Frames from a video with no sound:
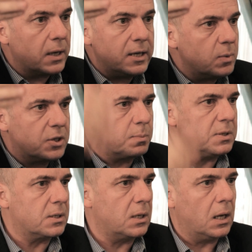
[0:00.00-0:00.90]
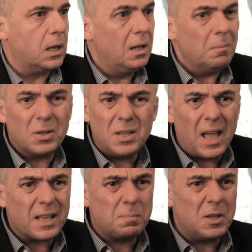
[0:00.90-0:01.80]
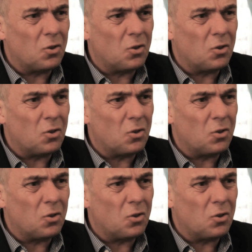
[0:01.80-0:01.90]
language mistake, but he has been